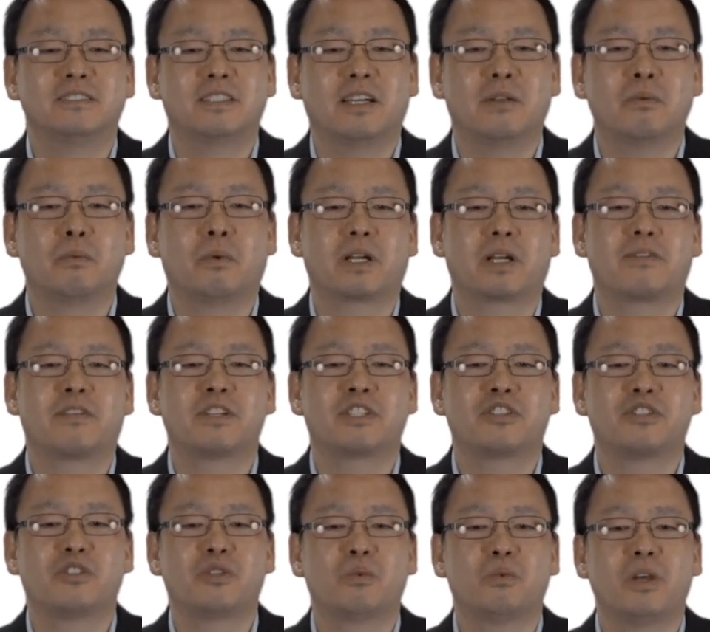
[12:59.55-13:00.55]
in whatever
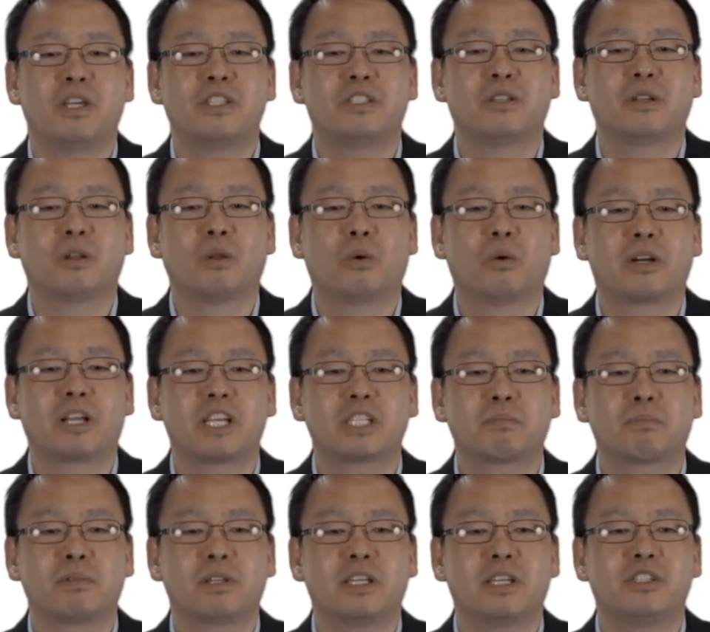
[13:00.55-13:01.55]
situation the Lord has
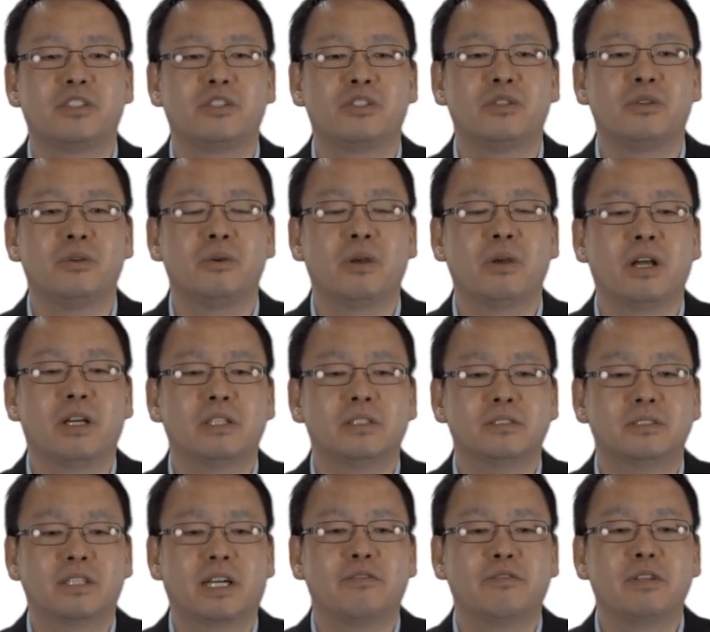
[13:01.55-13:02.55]
placed you,
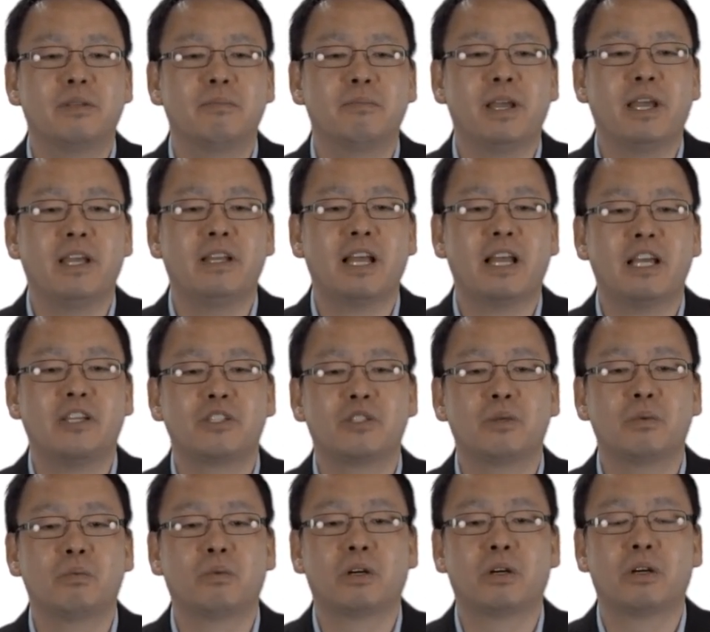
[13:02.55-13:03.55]
and remain as
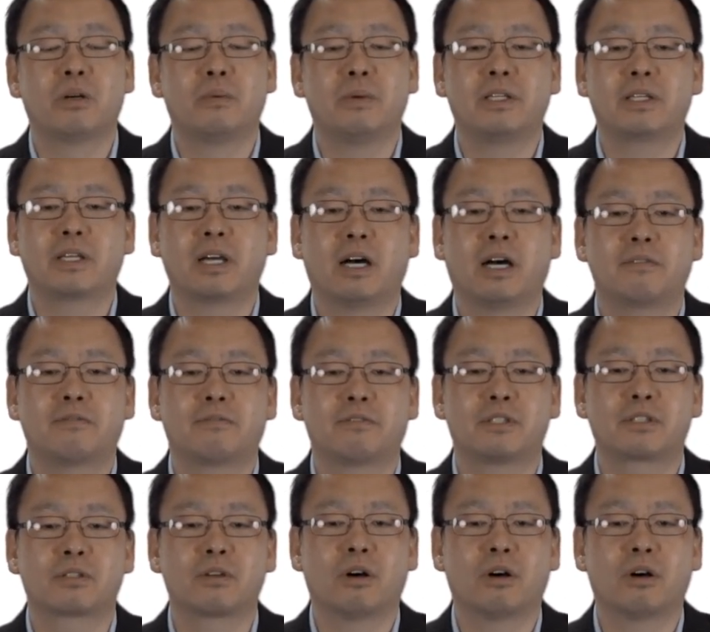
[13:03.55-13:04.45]
you were when God first